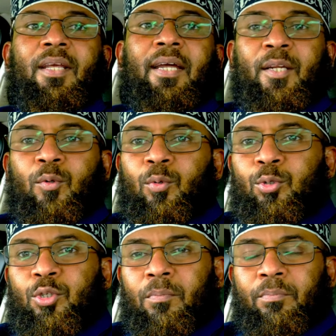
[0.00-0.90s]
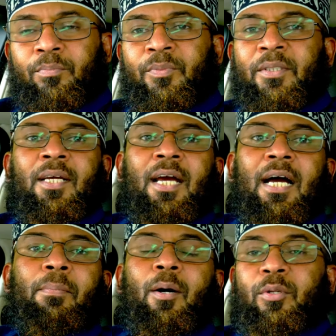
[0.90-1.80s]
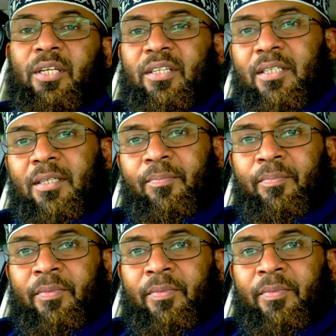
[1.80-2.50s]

I need to do something about this.